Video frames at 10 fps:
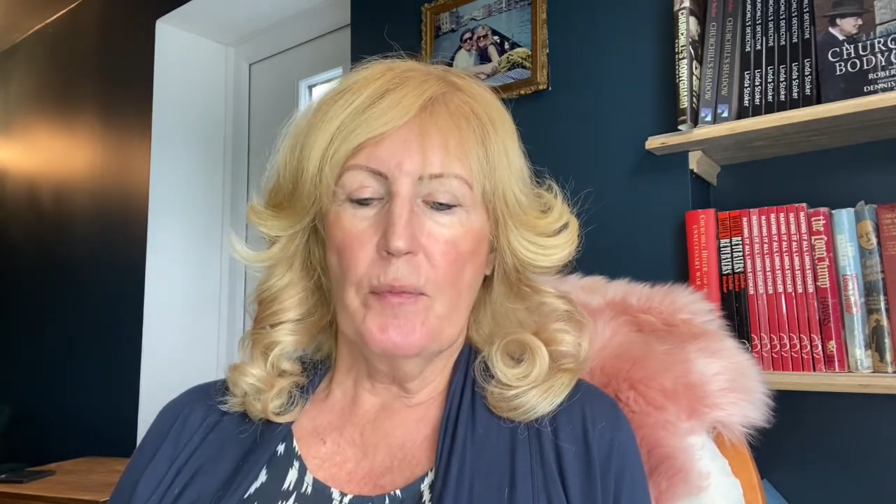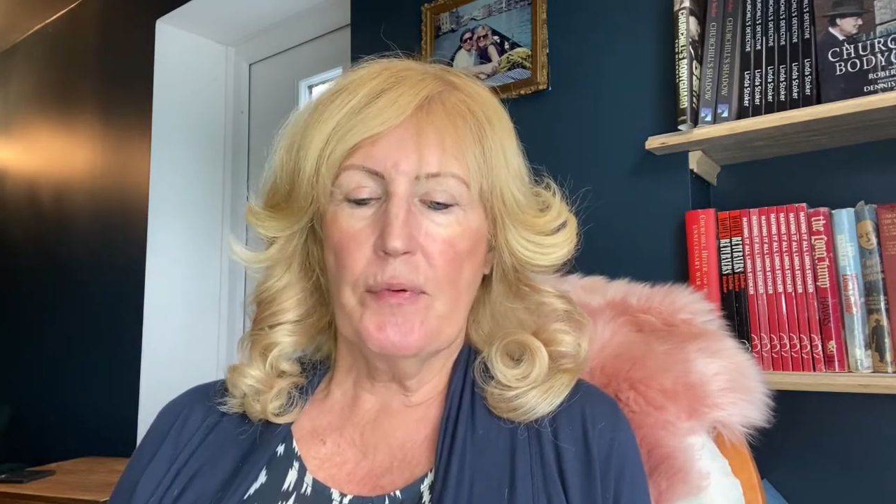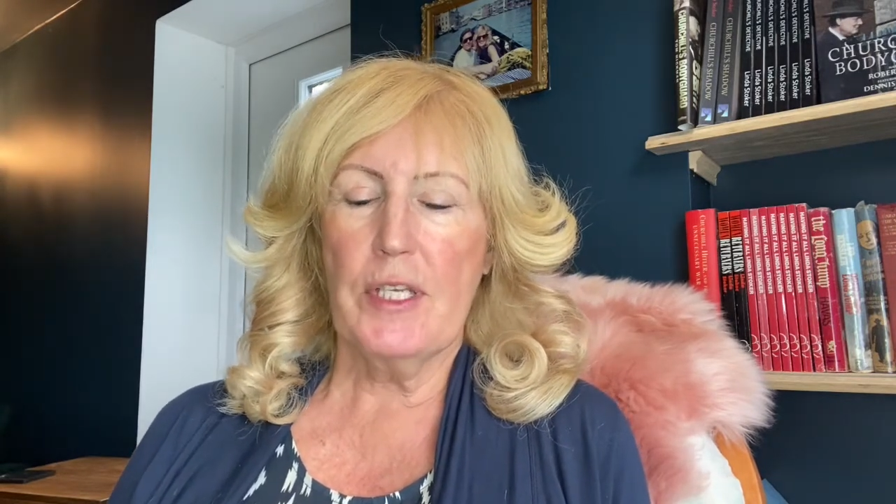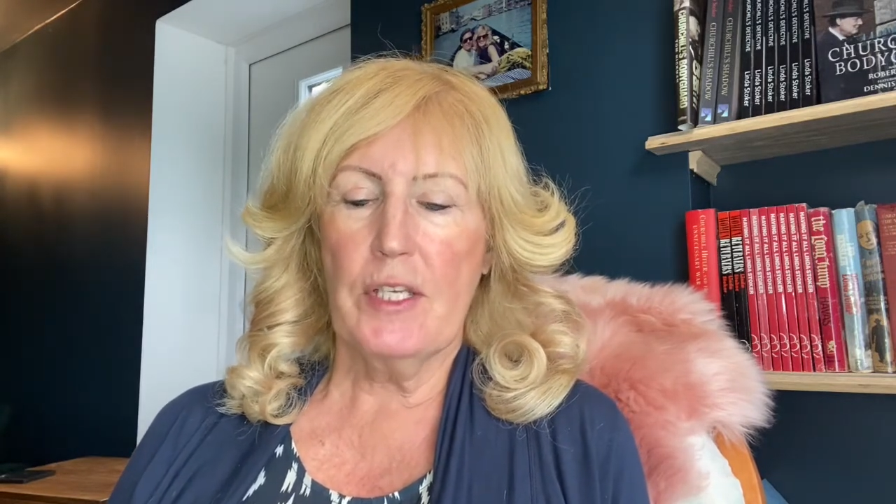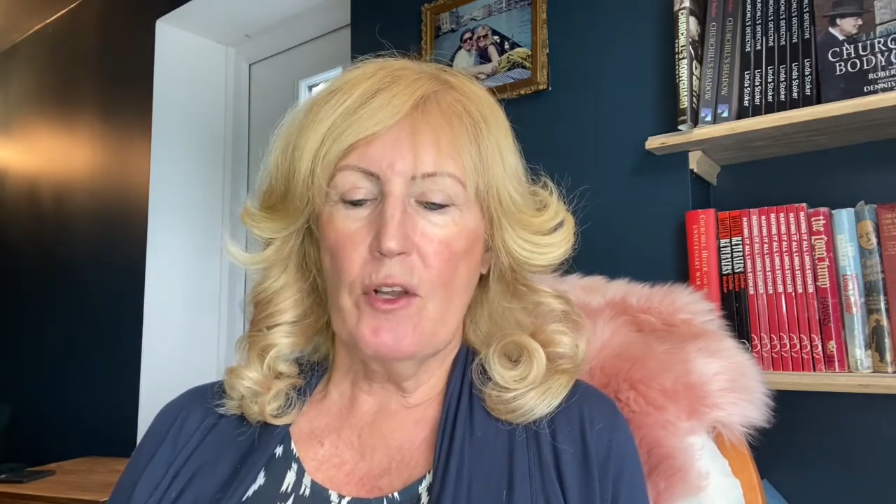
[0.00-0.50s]

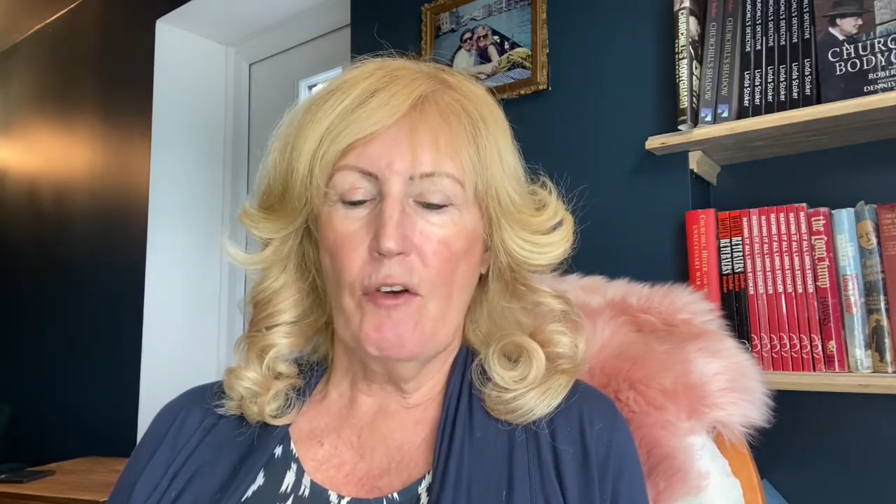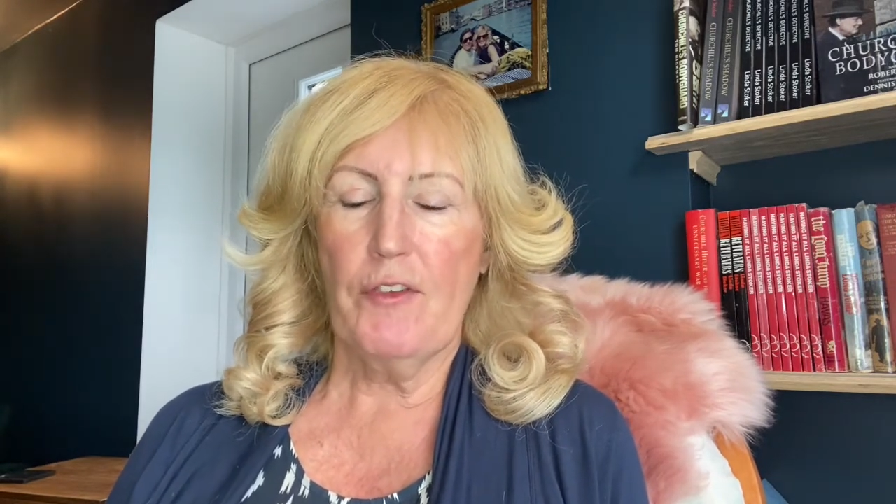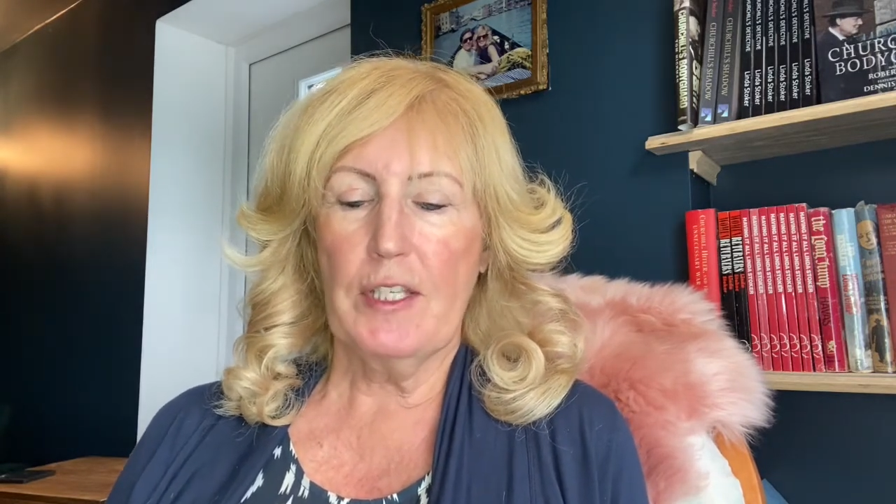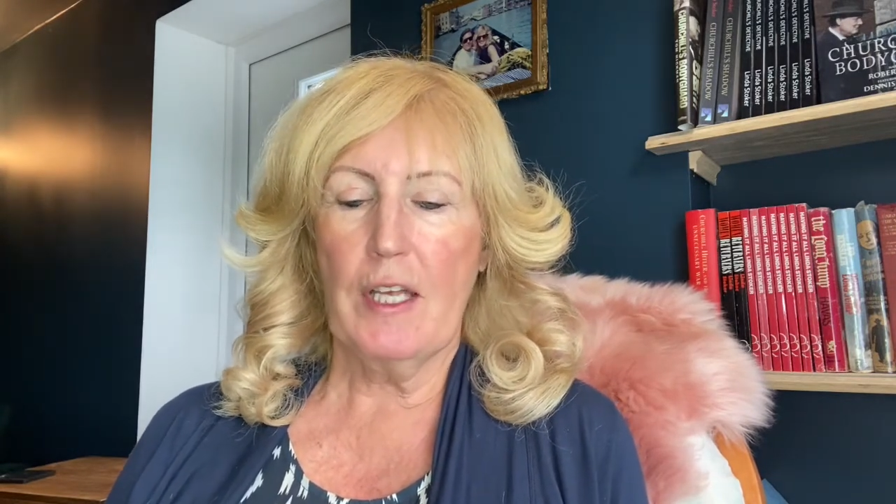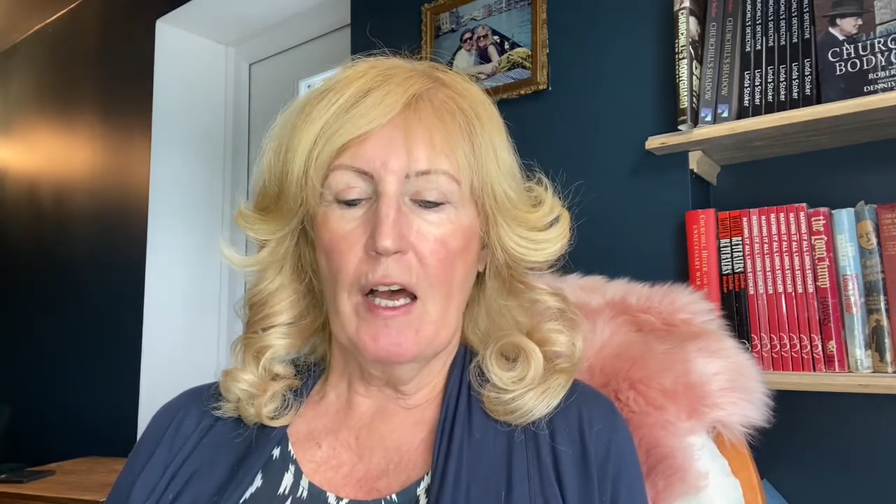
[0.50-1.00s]
prison
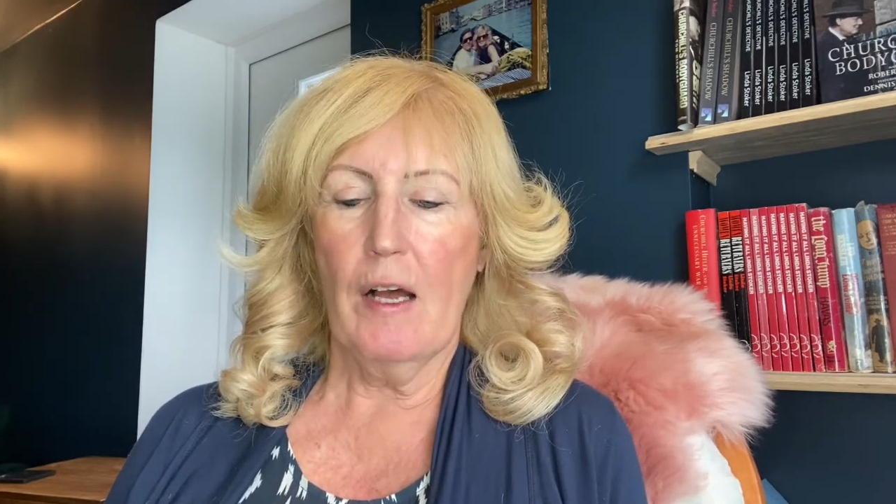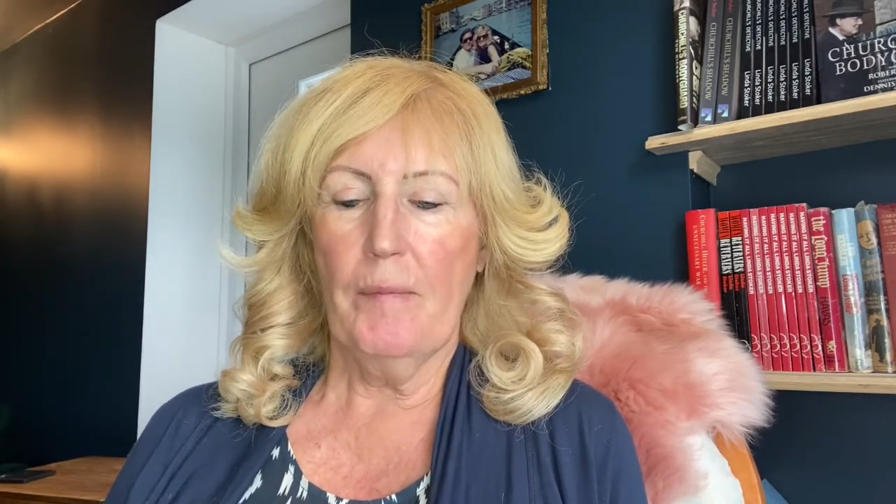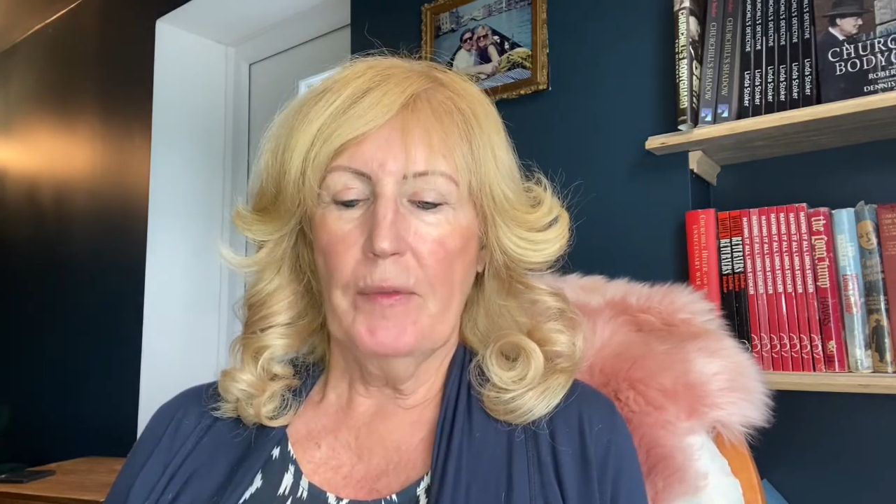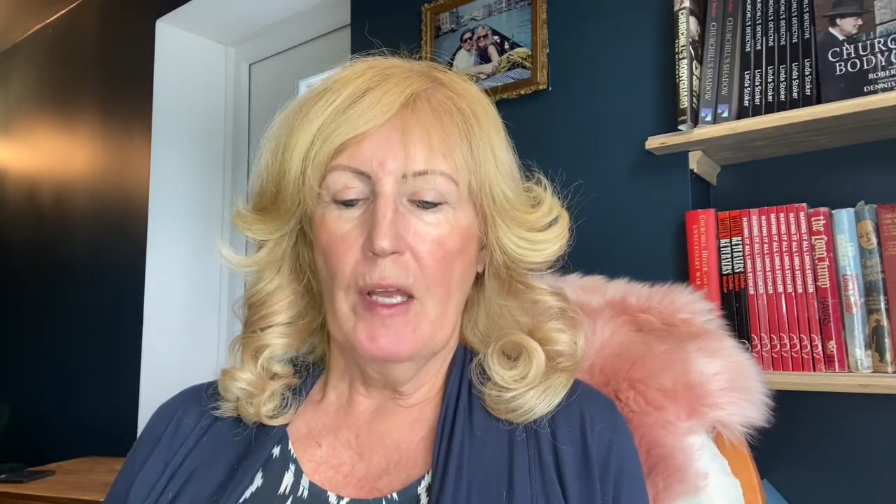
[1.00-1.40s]
officer,